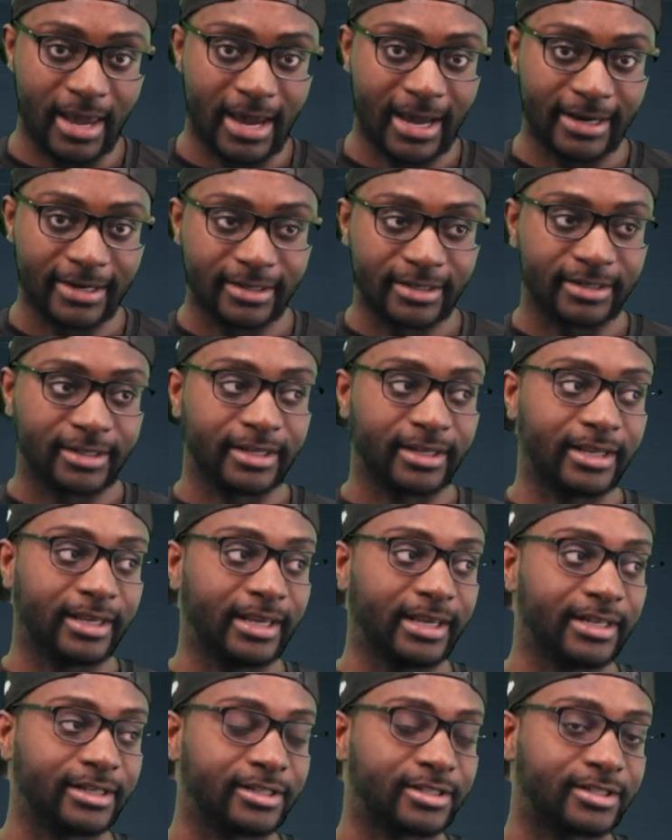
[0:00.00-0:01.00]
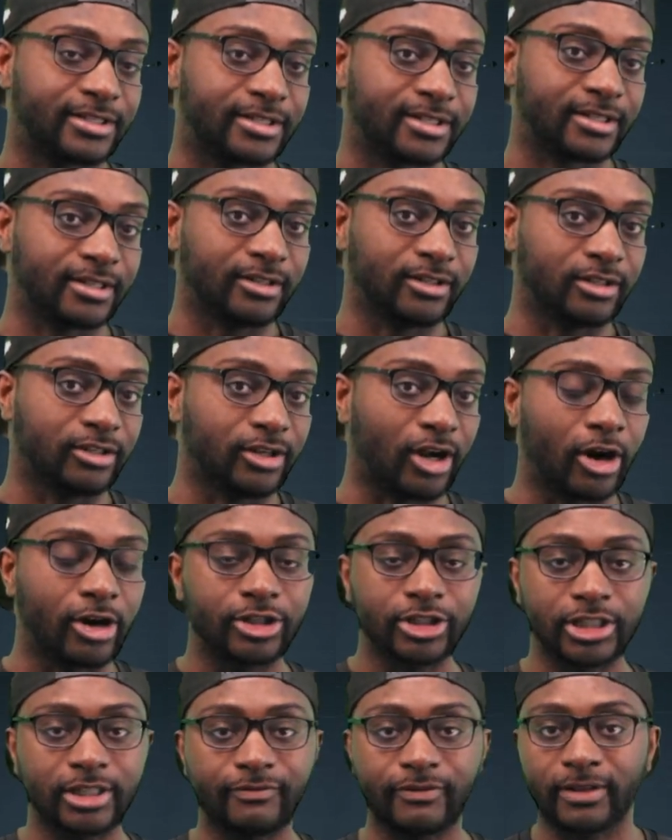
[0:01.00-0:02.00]
And it's
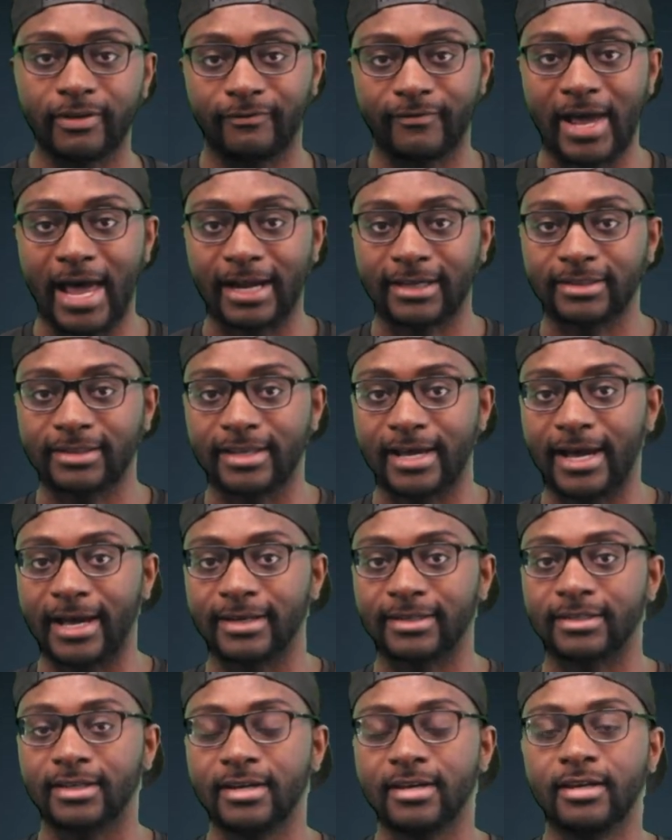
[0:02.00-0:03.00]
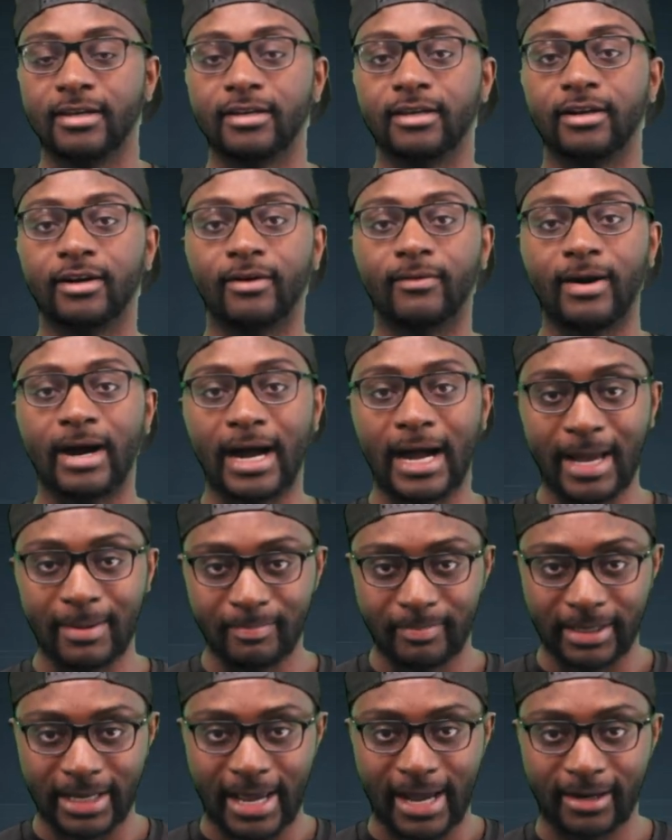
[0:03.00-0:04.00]
largely for the fact that, you know,
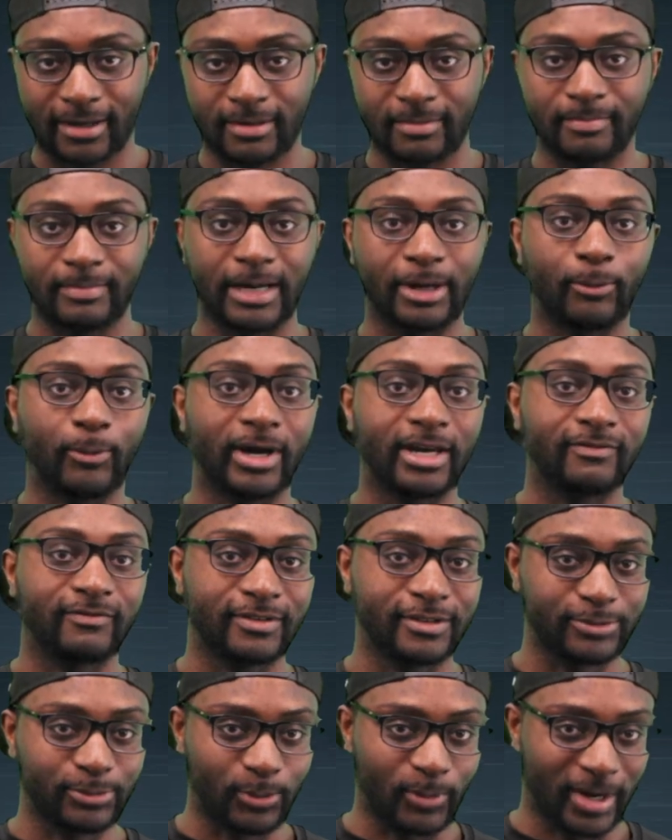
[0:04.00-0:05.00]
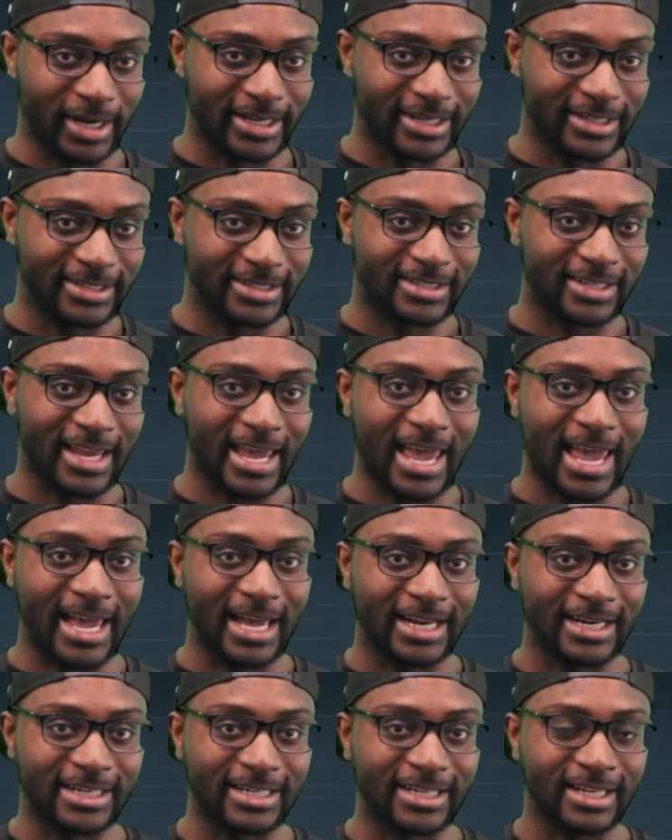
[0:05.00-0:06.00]
I'm black, my wife is white,
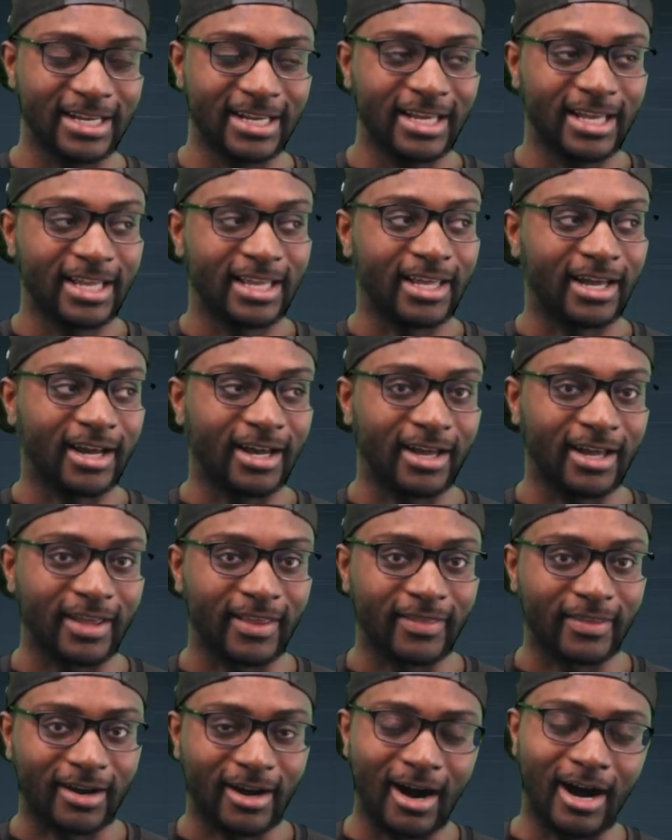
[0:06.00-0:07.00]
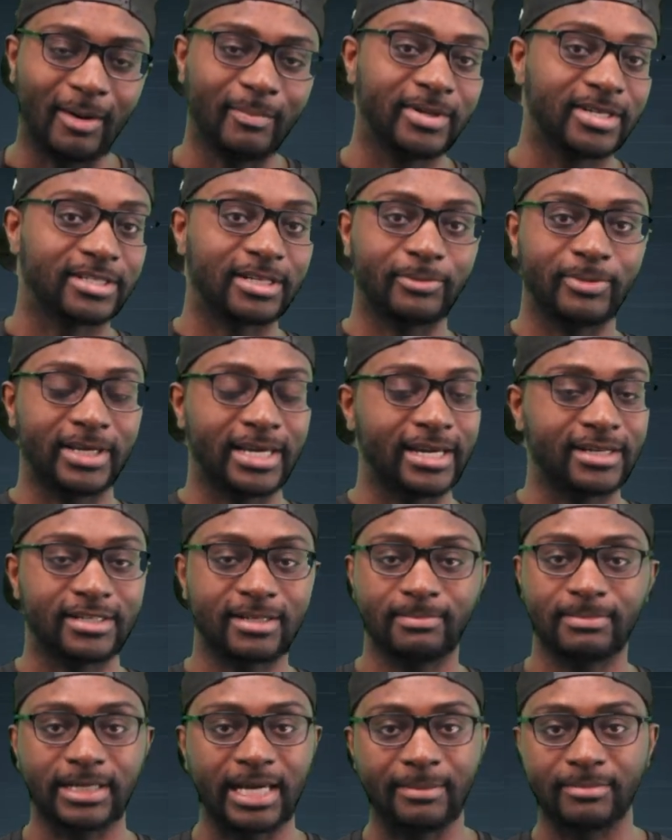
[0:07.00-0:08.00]
and the comments that we get
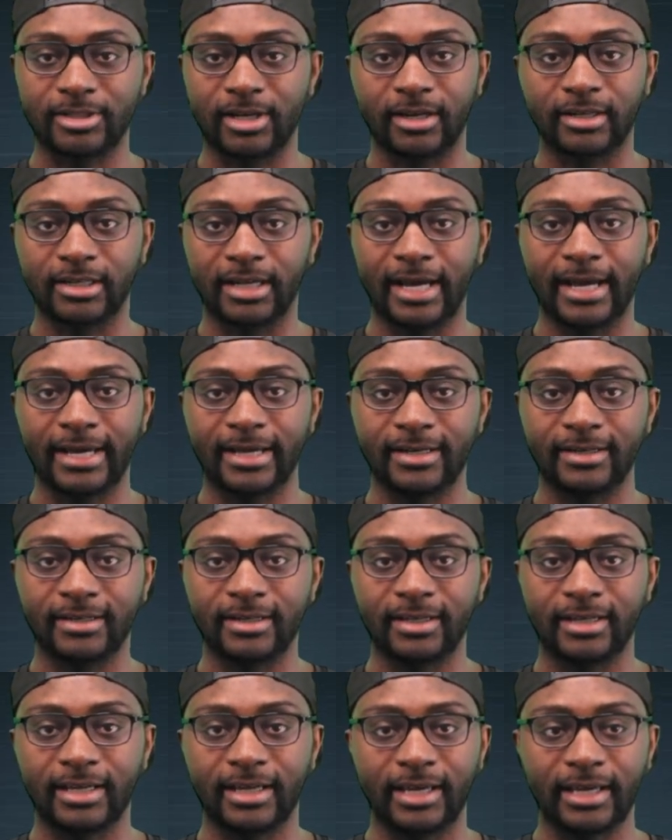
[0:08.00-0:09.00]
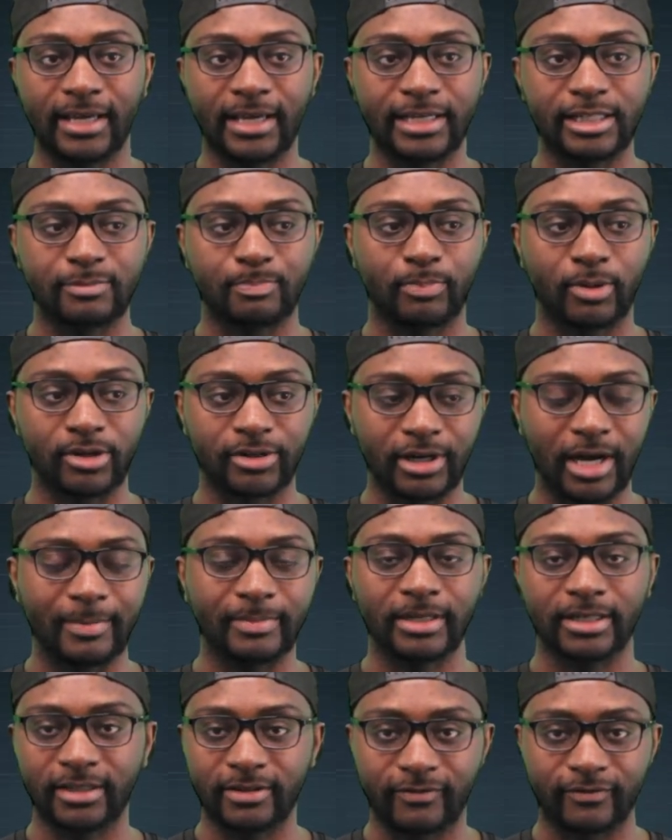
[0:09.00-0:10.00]
sometimes online, it's
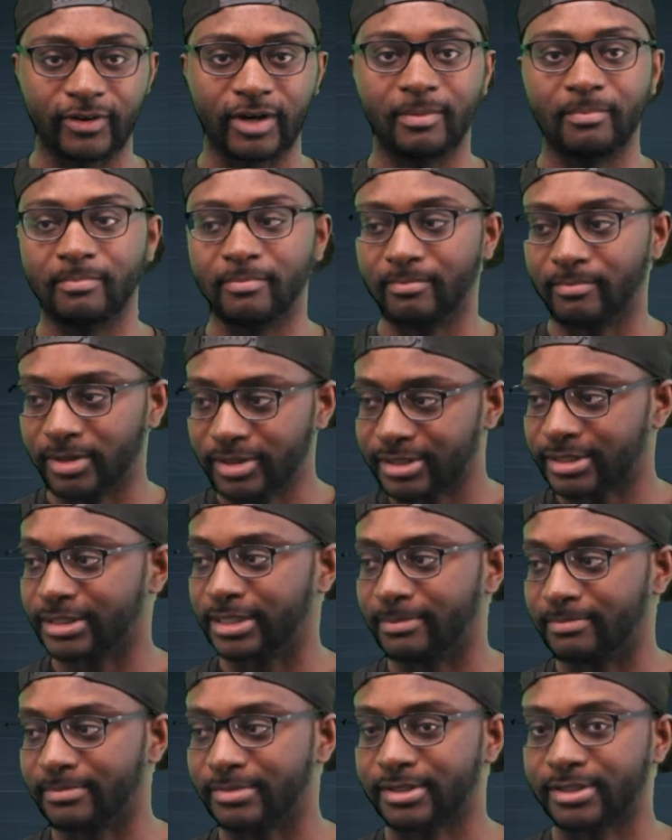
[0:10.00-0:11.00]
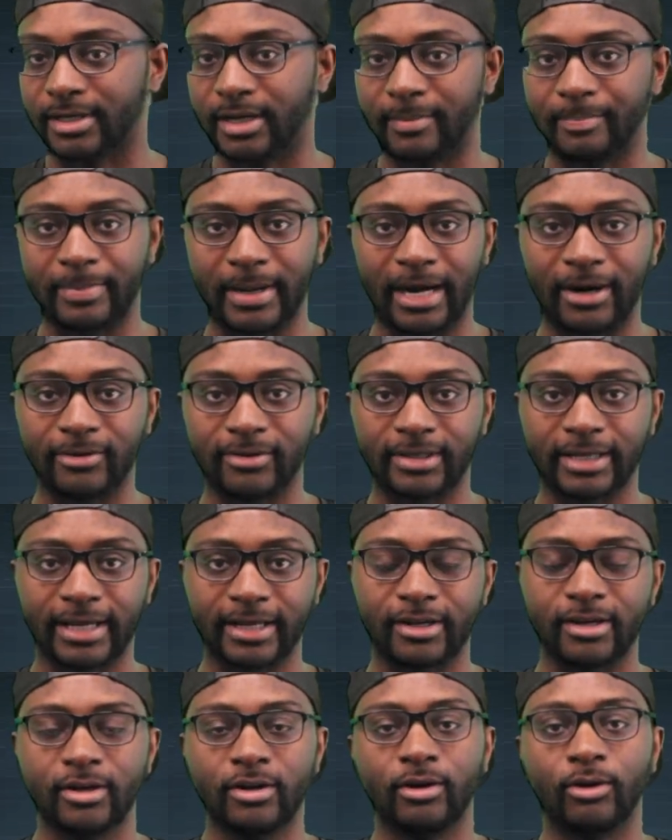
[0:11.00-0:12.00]
predominantly from Muslims about,
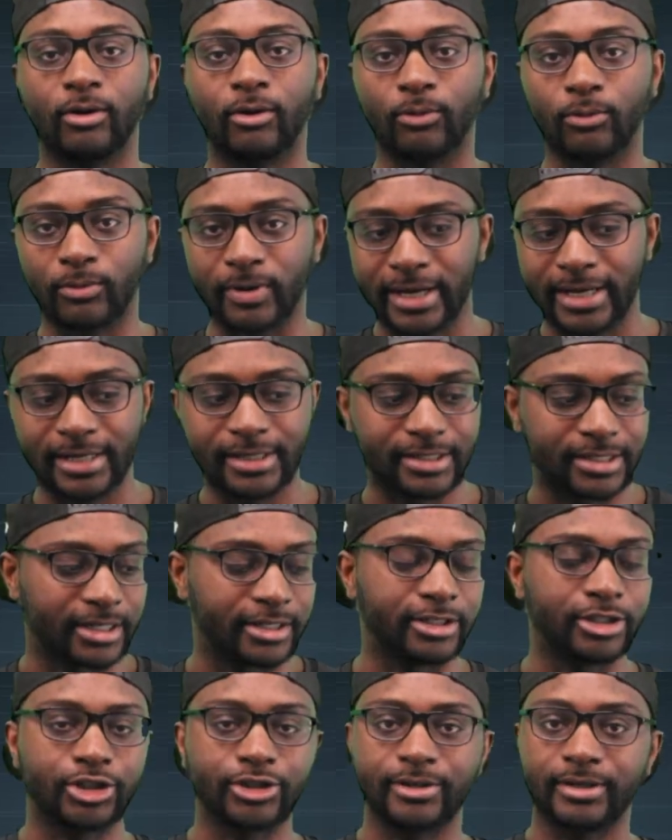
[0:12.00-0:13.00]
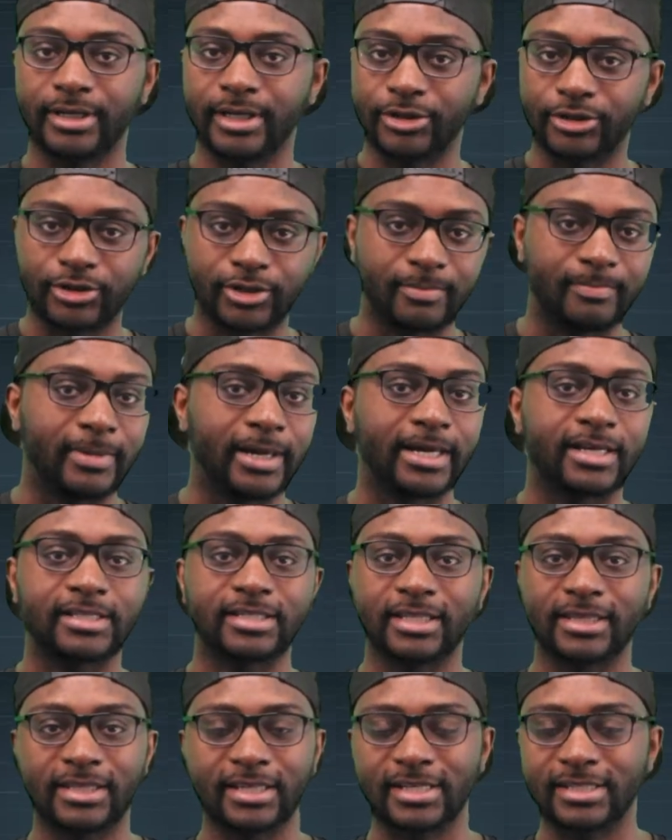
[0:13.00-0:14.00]
like, oh, race, and you shouldn't
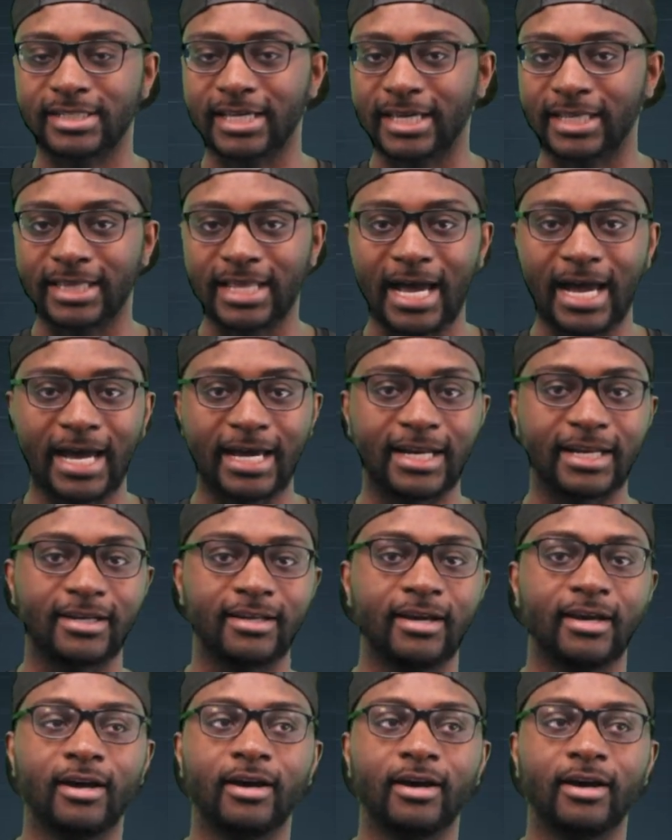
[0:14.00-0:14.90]
intermix and things like that. And,